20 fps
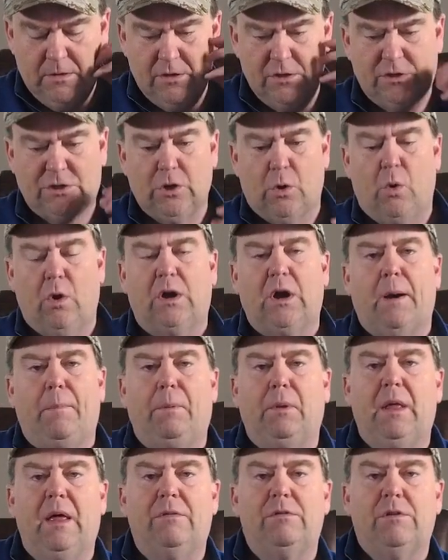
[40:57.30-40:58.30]
so a
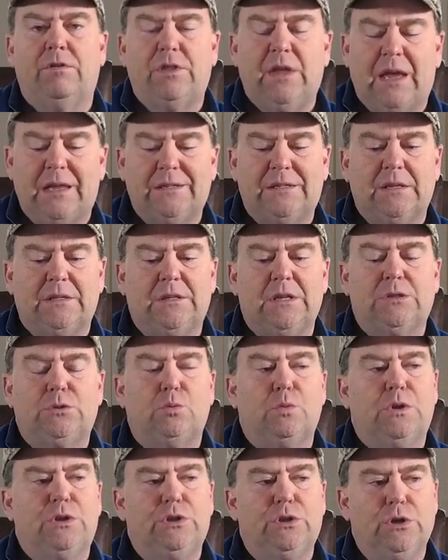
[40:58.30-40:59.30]
couple other things that
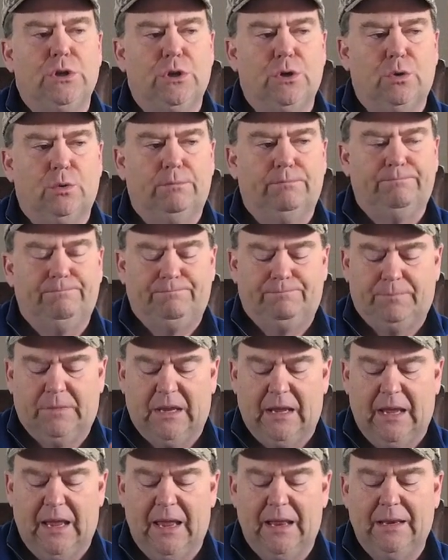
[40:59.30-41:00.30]
this would do,
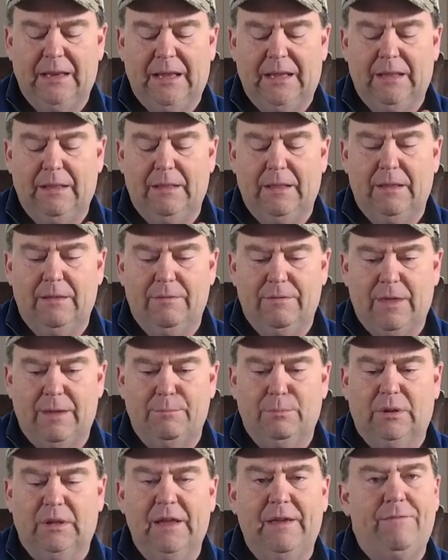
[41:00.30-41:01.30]
and they
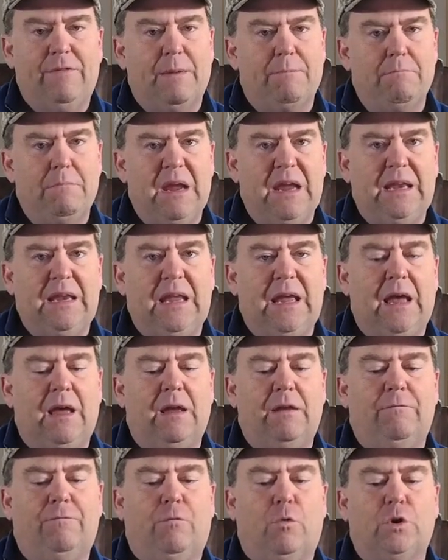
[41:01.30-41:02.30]
believe that
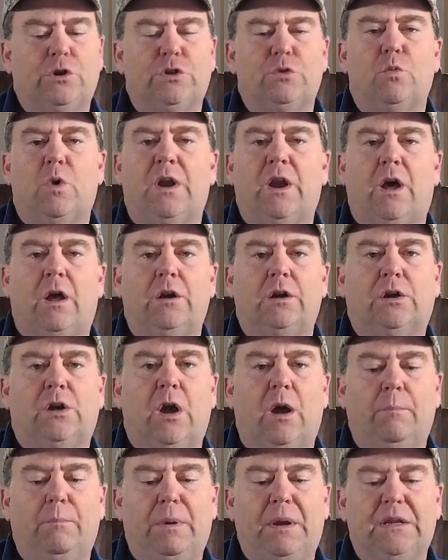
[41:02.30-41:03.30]
media and Fortune 100
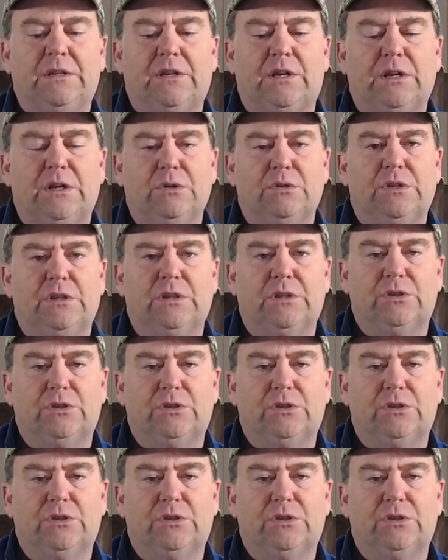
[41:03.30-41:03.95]
companies are using